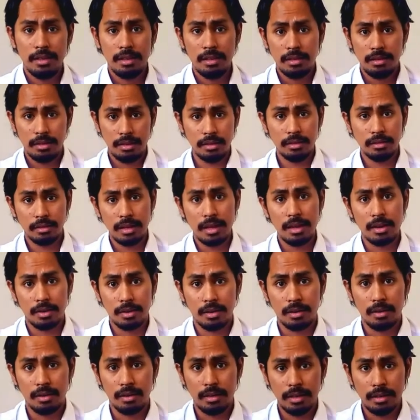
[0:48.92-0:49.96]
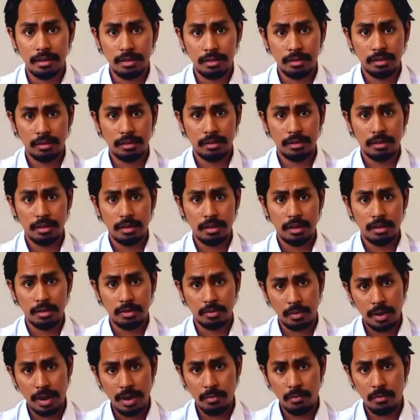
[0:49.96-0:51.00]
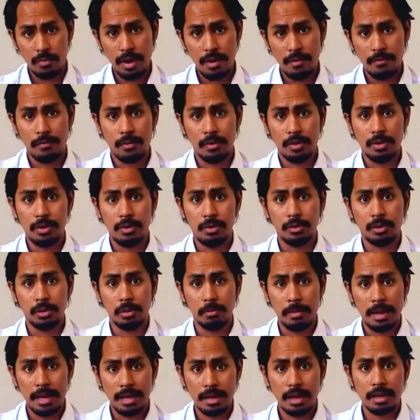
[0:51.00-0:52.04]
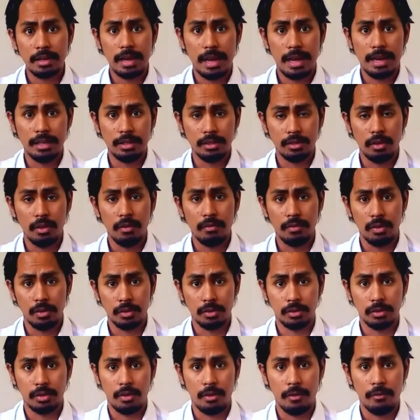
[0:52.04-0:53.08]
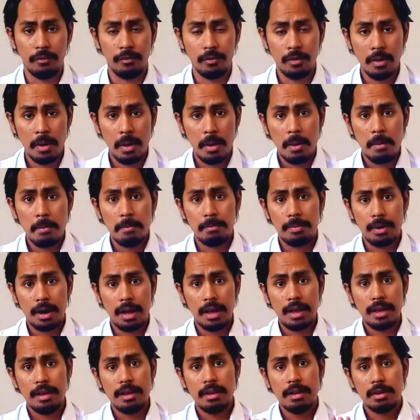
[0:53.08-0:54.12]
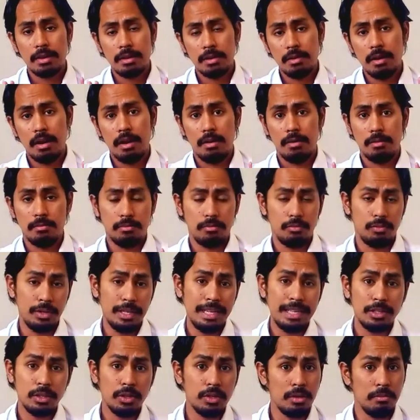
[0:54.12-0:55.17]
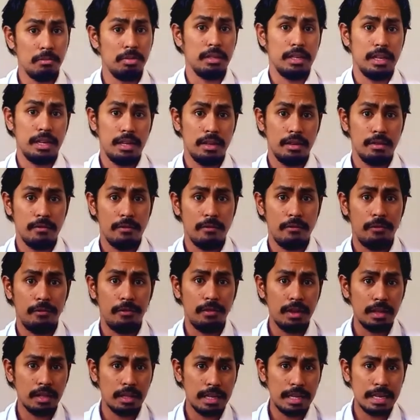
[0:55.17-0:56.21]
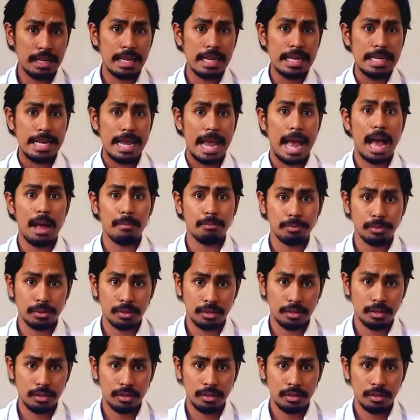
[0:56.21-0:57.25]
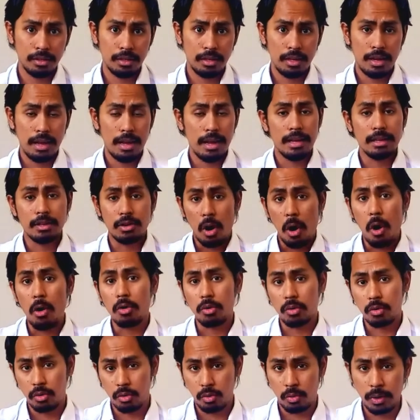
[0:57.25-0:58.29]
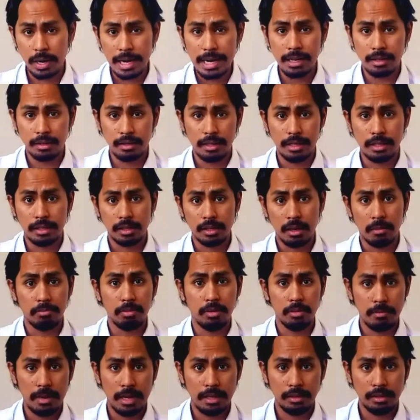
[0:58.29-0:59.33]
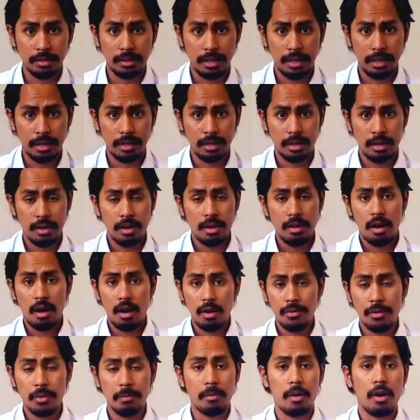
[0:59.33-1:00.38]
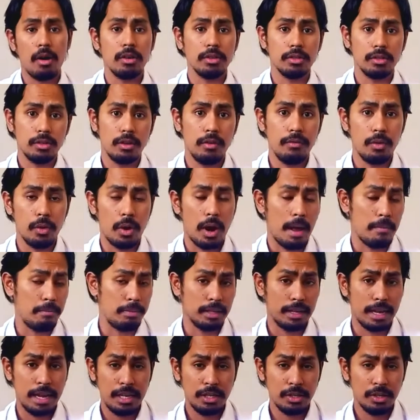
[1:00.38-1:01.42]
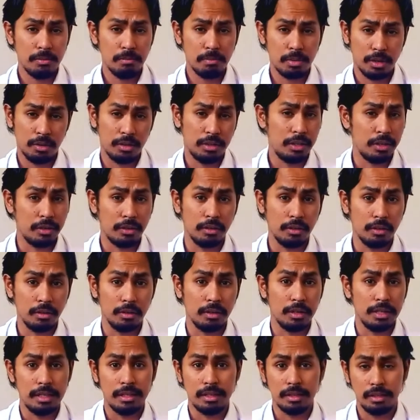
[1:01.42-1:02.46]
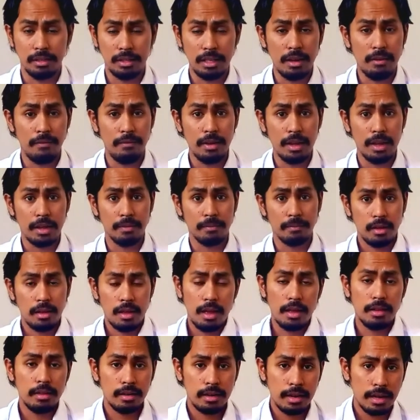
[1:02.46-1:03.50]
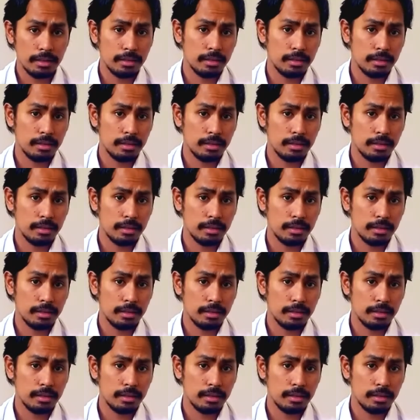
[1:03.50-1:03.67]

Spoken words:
this letter is a great way for you to make a case of yourself by reasonably filling the gaps and concretely supplementing other parts of your application, particularly the CV. And the next